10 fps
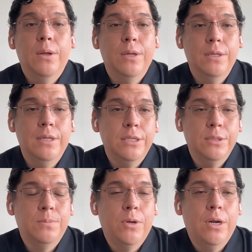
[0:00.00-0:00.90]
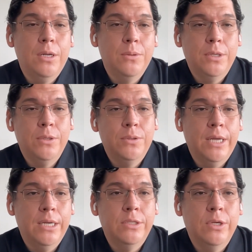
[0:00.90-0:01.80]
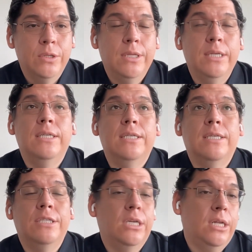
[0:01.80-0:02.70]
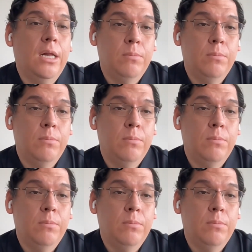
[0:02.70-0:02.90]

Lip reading: This is more or less what you say. So this is a general.